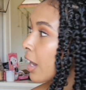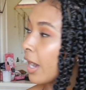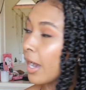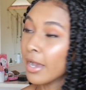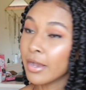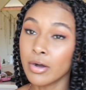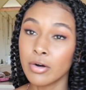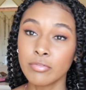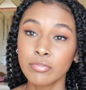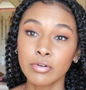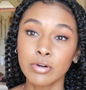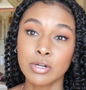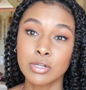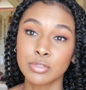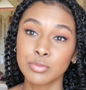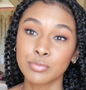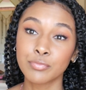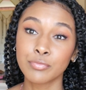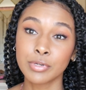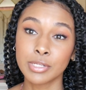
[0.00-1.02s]
I
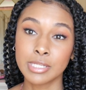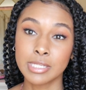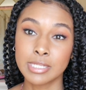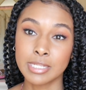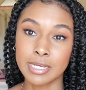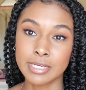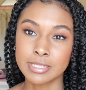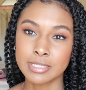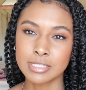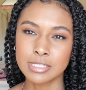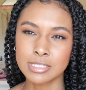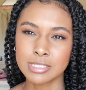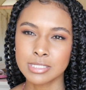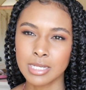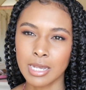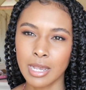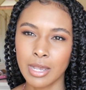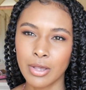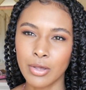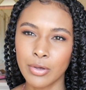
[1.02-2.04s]
overall really like this
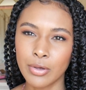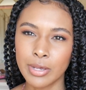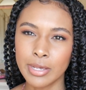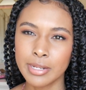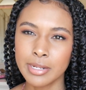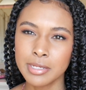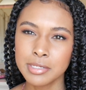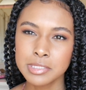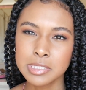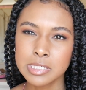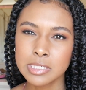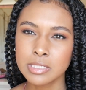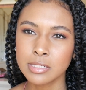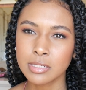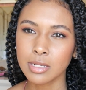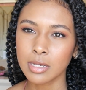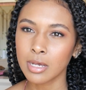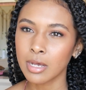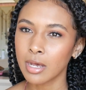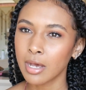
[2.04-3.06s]
style.
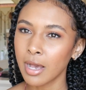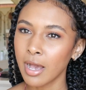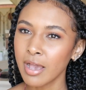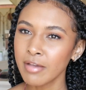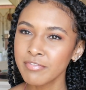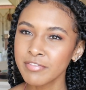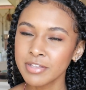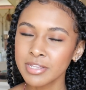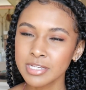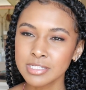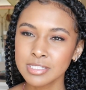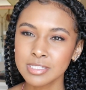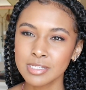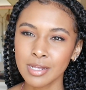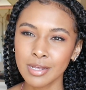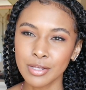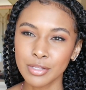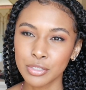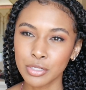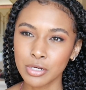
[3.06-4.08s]
I feel like it's
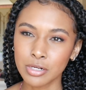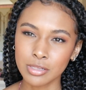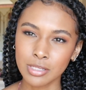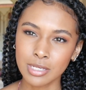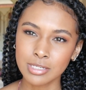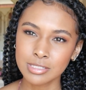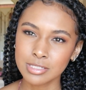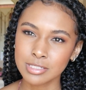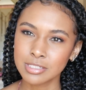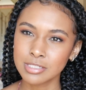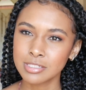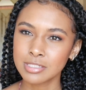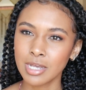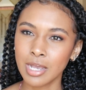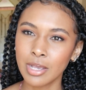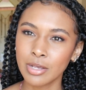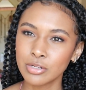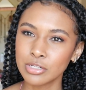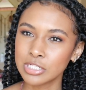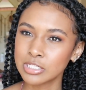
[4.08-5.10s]
not a long-lasting
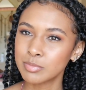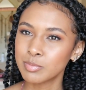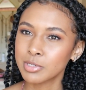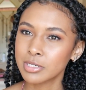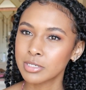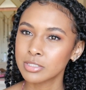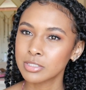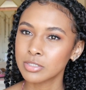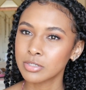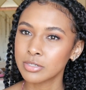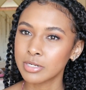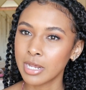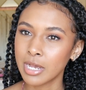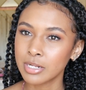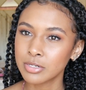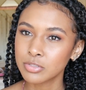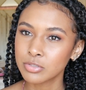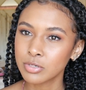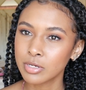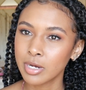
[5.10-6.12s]
style just because your
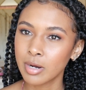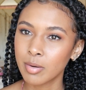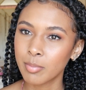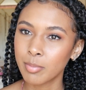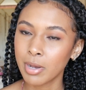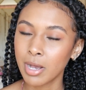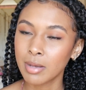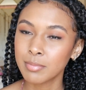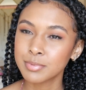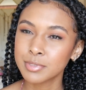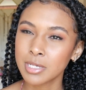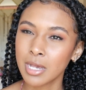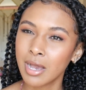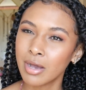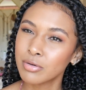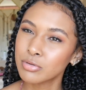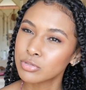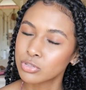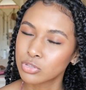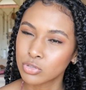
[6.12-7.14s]
natural hair pops
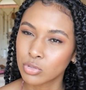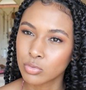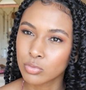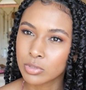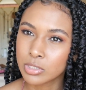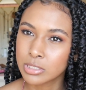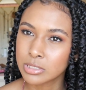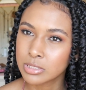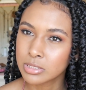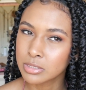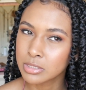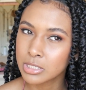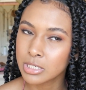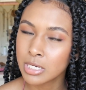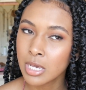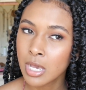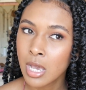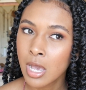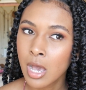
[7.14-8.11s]
out so easily.